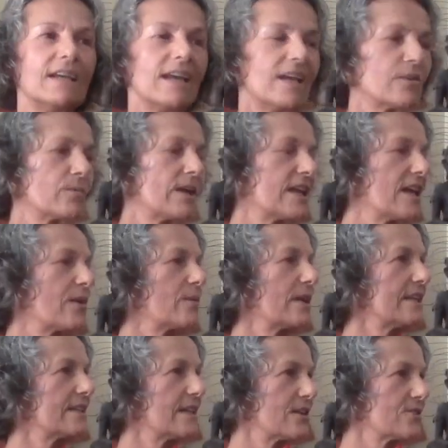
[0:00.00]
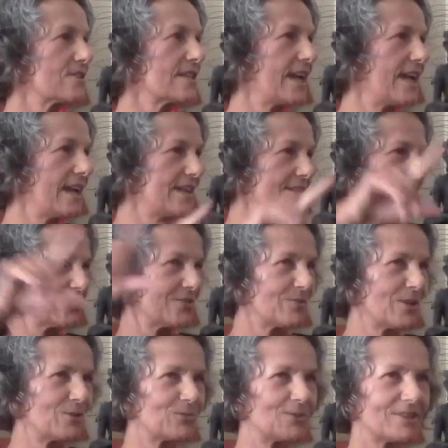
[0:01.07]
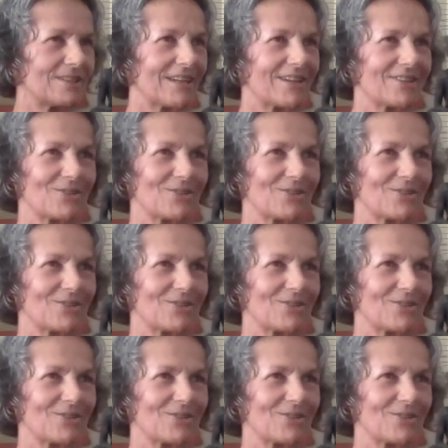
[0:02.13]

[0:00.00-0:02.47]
And when I went outside, when we the